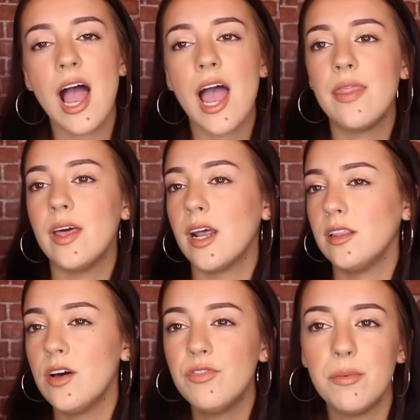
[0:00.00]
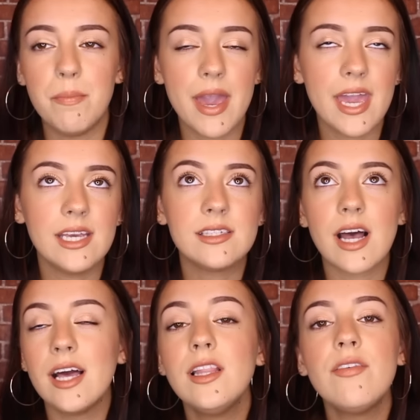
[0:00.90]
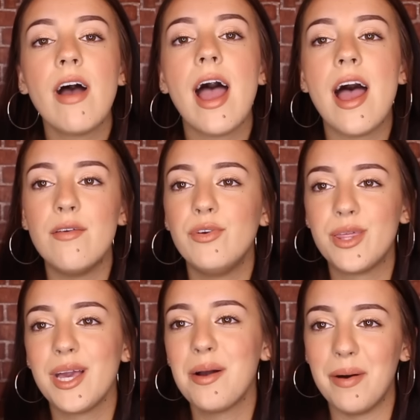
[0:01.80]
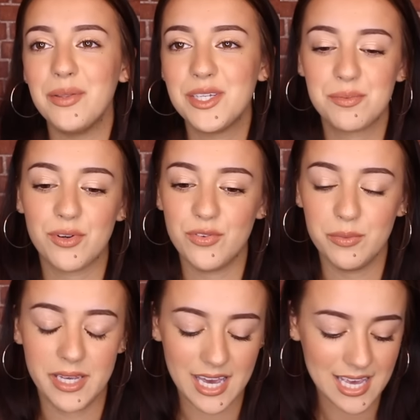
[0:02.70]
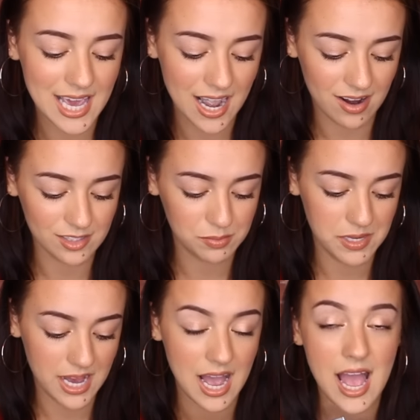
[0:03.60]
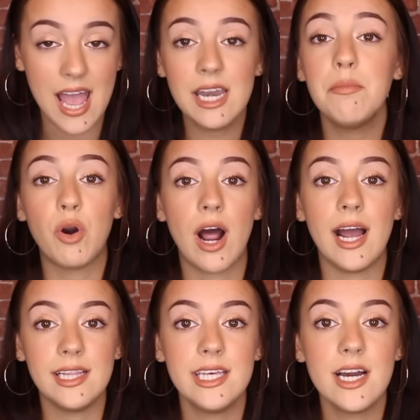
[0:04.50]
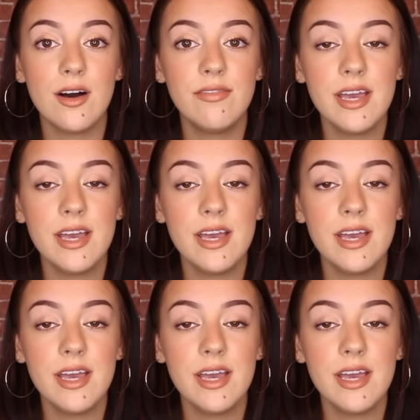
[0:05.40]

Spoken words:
And then I love the base. I love everything about this perfume. Like, I cannot speak any more highly of